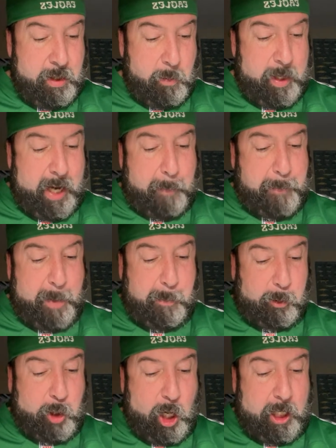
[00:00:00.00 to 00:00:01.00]
We got
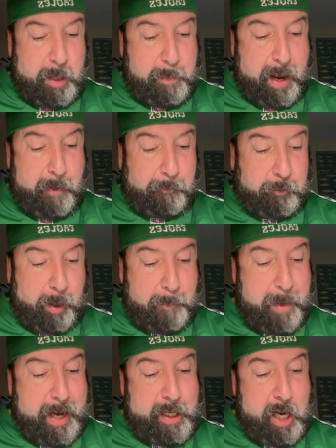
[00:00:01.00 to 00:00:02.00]
people talking about
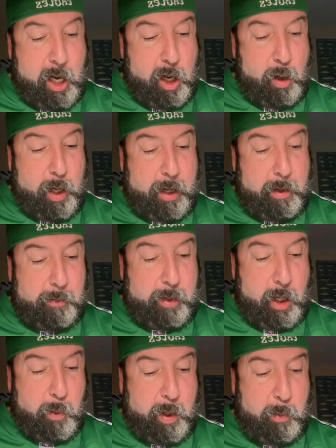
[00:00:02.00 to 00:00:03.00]
Flamengo. I don't
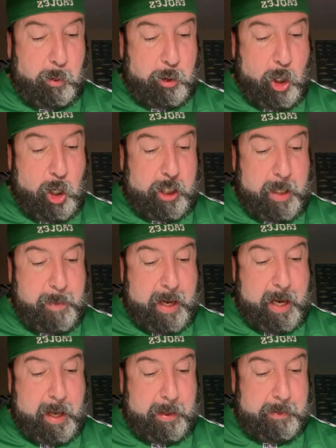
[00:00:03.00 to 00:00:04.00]
know what we're talking
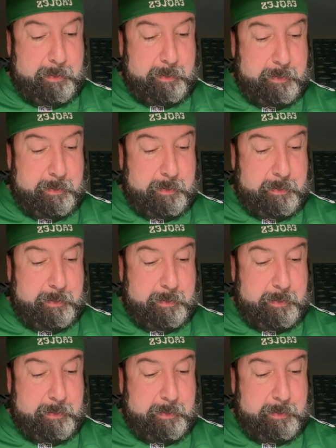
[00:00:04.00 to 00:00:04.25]
about.